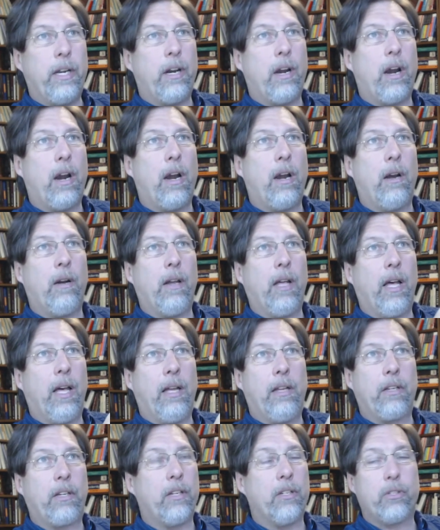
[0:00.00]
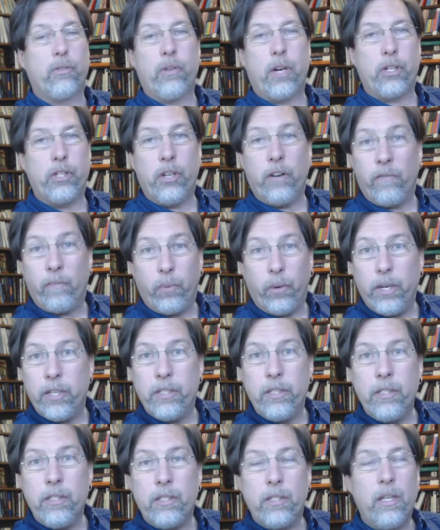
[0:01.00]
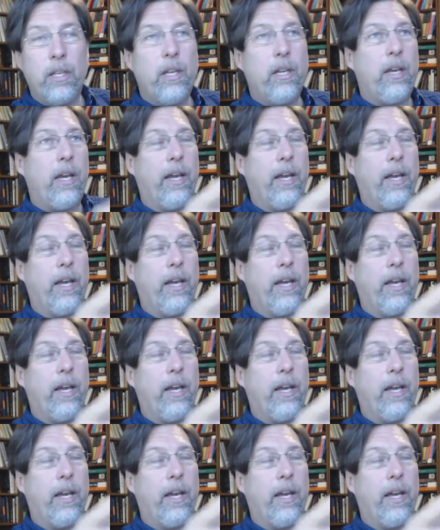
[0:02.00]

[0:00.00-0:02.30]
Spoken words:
our construction of prisons